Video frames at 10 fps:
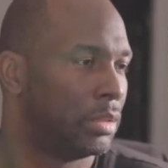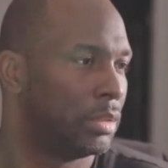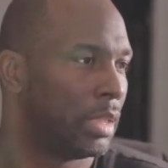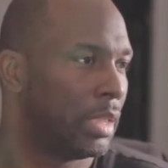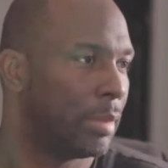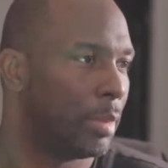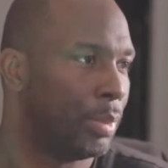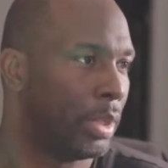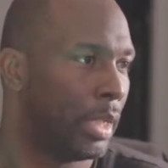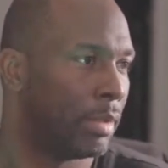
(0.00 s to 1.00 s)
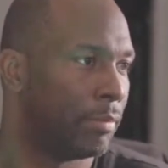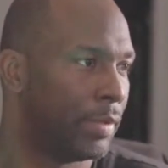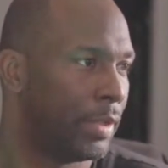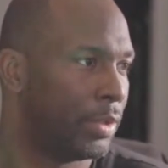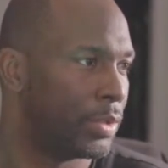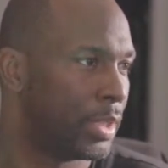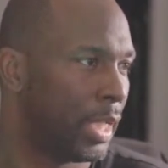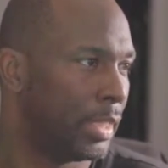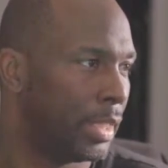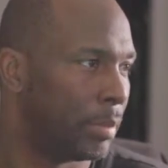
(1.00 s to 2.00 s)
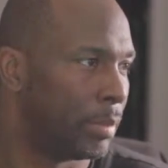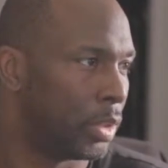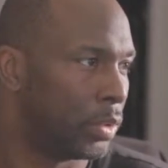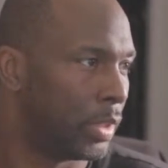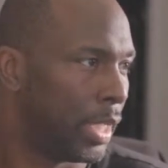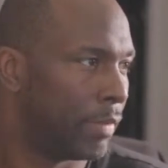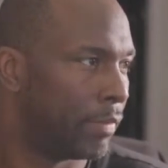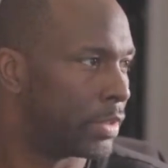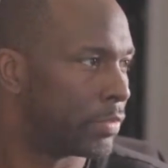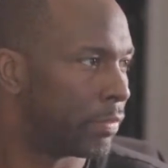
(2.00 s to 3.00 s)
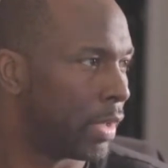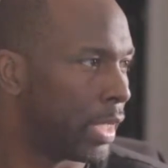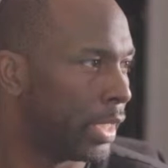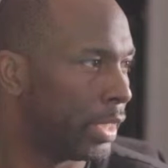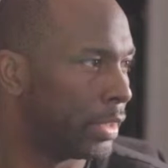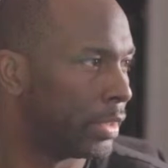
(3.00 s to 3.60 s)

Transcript: I think I'm gonna put out a video saying that I'm gonna go live this Friday.